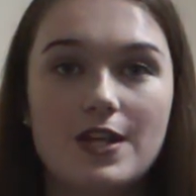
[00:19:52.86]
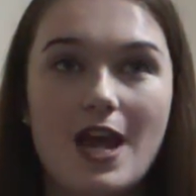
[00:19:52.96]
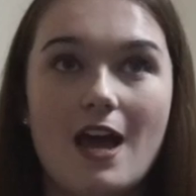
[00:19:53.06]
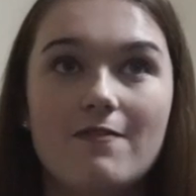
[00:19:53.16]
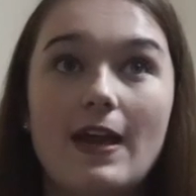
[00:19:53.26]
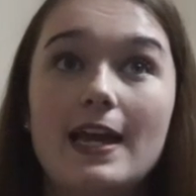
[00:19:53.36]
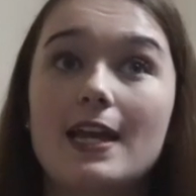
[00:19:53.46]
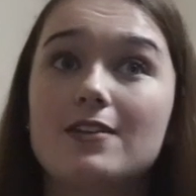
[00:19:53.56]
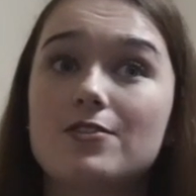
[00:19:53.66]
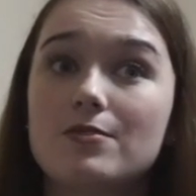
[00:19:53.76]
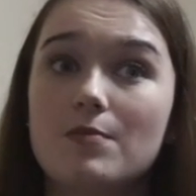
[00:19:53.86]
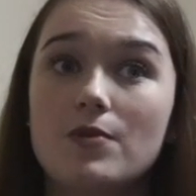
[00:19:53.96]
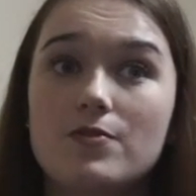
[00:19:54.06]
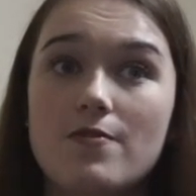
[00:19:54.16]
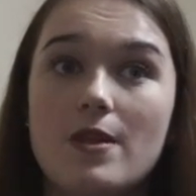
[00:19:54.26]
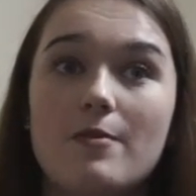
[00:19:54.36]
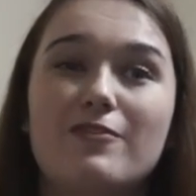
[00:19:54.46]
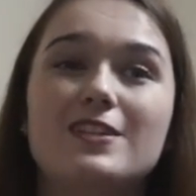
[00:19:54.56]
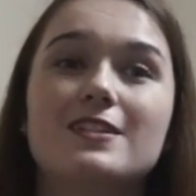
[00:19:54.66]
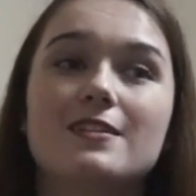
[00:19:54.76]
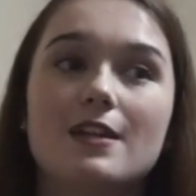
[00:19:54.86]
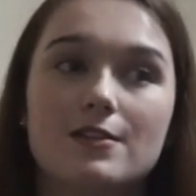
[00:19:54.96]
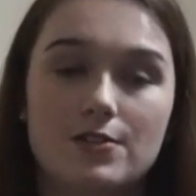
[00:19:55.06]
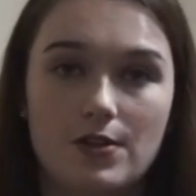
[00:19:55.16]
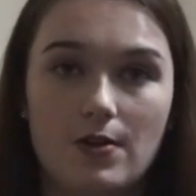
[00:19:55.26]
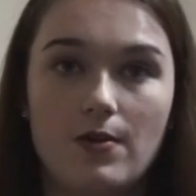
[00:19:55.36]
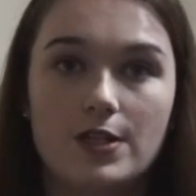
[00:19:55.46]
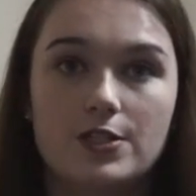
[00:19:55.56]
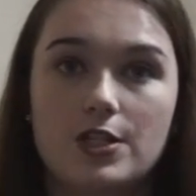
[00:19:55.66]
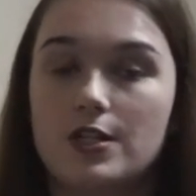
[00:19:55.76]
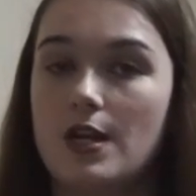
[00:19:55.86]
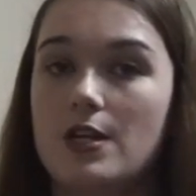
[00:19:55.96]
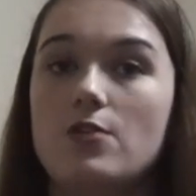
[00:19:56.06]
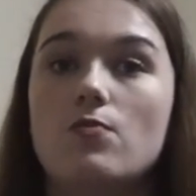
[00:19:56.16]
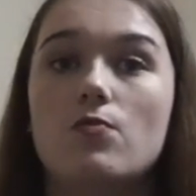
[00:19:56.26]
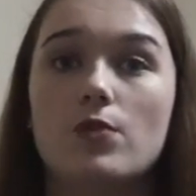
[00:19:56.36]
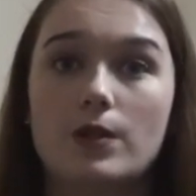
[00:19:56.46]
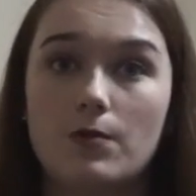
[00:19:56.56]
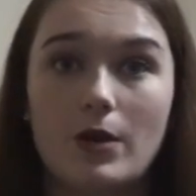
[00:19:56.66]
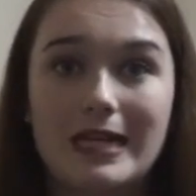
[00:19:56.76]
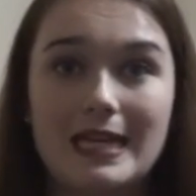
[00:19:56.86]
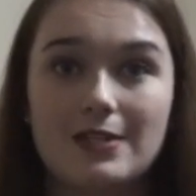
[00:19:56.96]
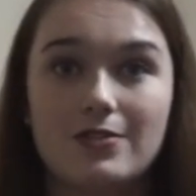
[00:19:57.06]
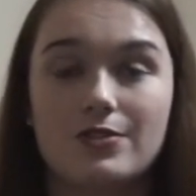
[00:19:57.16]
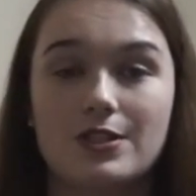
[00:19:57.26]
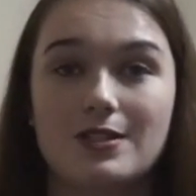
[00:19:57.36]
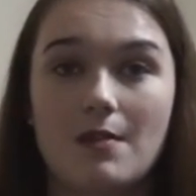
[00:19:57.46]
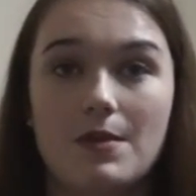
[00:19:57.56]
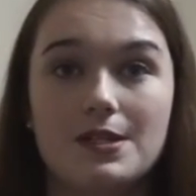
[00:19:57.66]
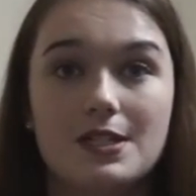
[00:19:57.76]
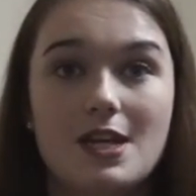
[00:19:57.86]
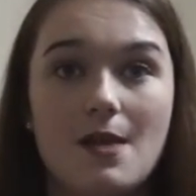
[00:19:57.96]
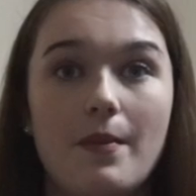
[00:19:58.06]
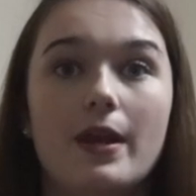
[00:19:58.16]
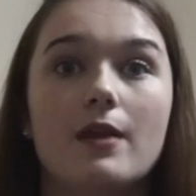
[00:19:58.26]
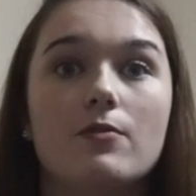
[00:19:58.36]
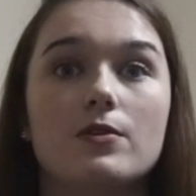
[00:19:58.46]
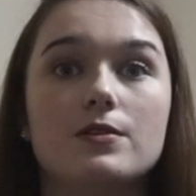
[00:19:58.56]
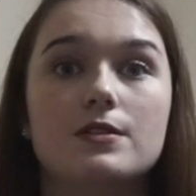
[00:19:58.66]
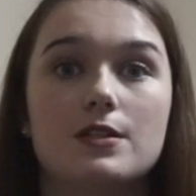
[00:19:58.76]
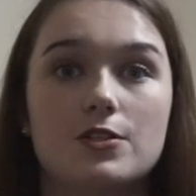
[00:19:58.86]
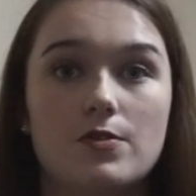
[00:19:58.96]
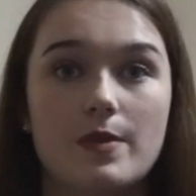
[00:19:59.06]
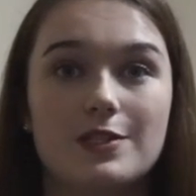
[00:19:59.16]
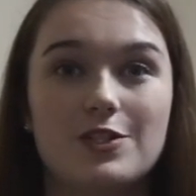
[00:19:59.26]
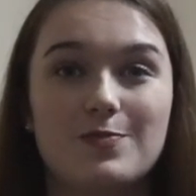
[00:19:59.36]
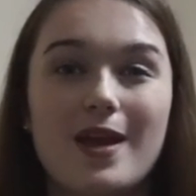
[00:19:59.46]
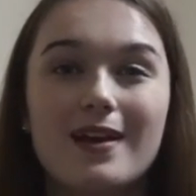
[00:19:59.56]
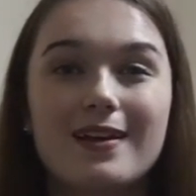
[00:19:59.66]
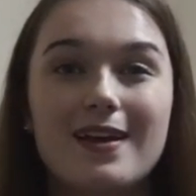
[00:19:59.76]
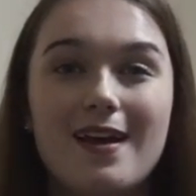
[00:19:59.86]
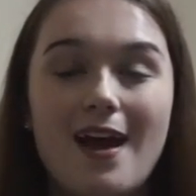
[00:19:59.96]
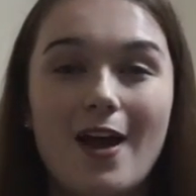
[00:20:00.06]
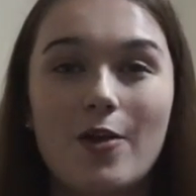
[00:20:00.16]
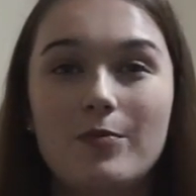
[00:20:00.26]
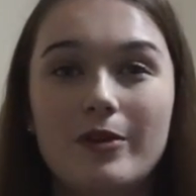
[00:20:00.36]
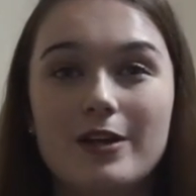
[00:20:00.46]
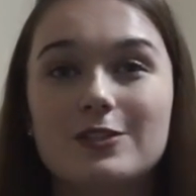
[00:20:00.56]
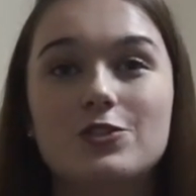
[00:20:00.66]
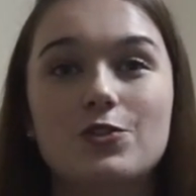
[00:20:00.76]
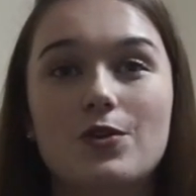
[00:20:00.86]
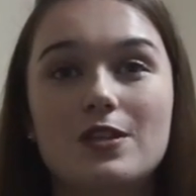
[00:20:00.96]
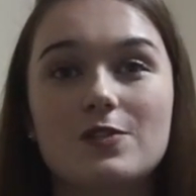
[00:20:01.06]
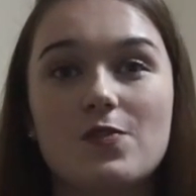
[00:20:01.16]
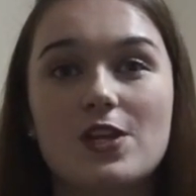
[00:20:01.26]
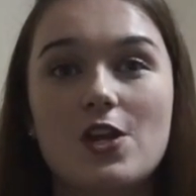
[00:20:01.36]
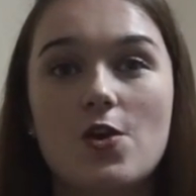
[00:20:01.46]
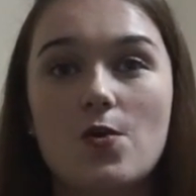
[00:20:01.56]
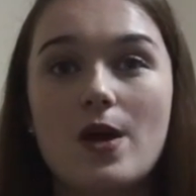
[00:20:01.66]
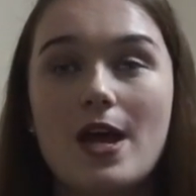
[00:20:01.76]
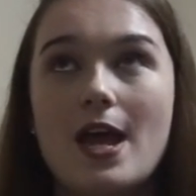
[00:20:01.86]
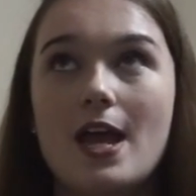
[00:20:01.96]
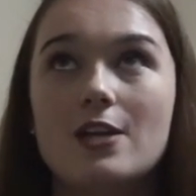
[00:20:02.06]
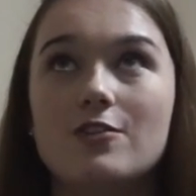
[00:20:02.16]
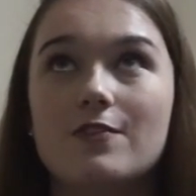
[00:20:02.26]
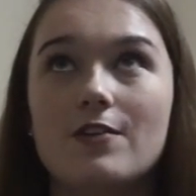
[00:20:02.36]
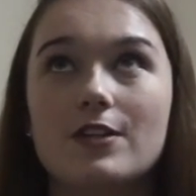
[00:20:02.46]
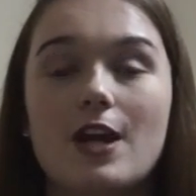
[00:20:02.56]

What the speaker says: I have. I answered most of them. If I didn't answer your question and you really want to answer, just send me a DM, and I will send you a message back. I hope you guys enjoyed this video and you found it